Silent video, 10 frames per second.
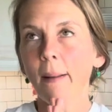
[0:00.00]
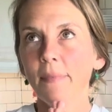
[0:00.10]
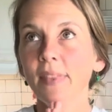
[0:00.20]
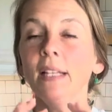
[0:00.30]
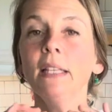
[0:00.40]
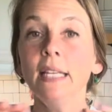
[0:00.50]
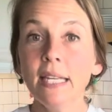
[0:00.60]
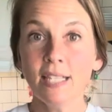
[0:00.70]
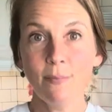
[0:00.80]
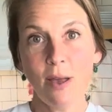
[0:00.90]
the
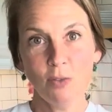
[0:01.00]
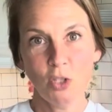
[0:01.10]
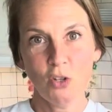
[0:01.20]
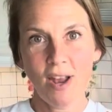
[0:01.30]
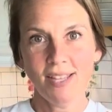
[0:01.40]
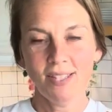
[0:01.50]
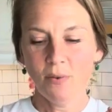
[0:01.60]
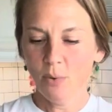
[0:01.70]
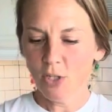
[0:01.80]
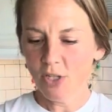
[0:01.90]
least amount stressed,
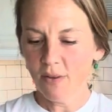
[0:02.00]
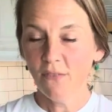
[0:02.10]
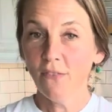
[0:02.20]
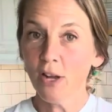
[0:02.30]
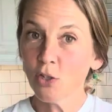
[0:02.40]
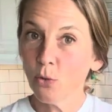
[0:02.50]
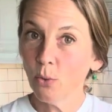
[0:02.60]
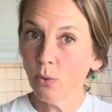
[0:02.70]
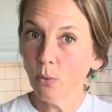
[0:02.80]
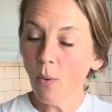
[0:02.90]
which is fresh,
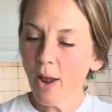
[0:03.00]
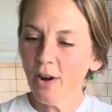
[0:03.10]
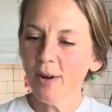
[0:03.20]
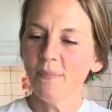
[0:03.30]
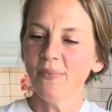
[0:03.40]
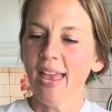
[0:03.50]
cool water,